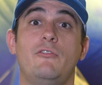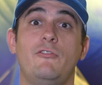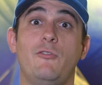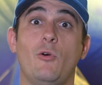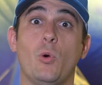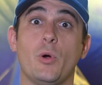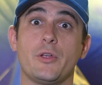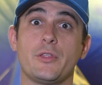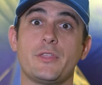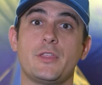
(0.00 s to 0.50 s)

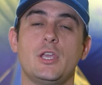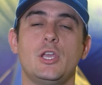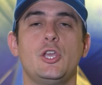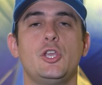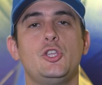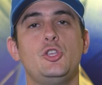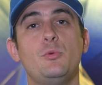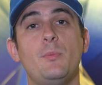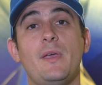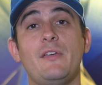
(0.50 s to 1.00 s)
Fourth,
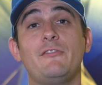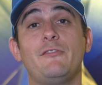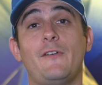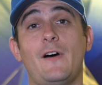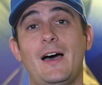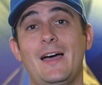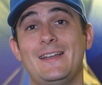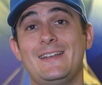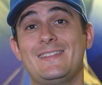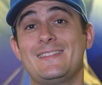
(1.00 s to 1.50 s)
you may
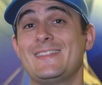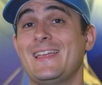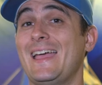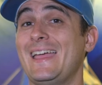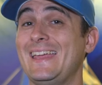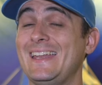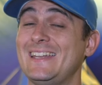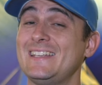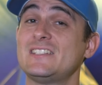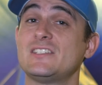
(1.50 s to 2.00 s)
find
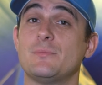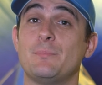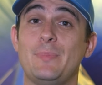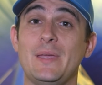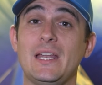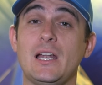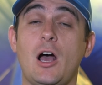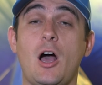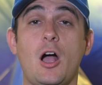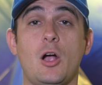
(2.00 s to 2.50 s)
that it is a
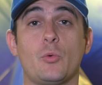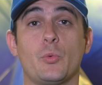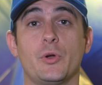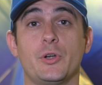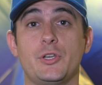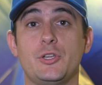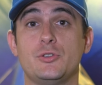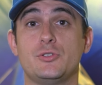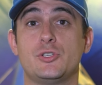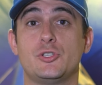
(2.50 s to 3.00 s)
bit
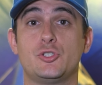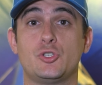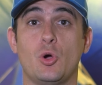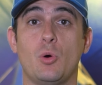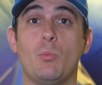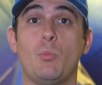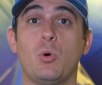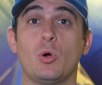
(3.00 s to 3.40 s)
awkward to use a dome